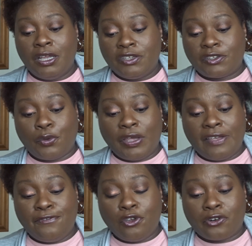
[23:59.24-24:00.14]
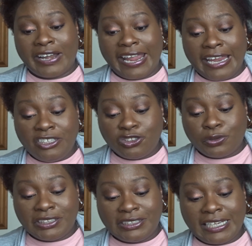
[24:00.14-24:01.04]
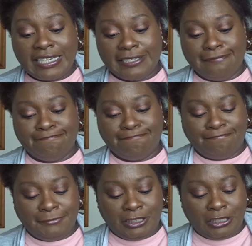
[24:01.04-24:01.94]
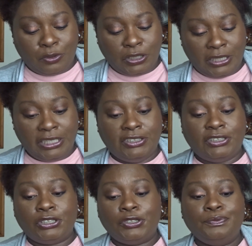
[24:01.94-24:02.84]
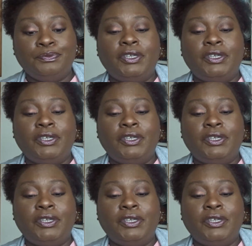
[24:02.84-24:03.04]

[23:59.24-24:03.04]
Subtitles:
So if you're interested, you know what you need to do.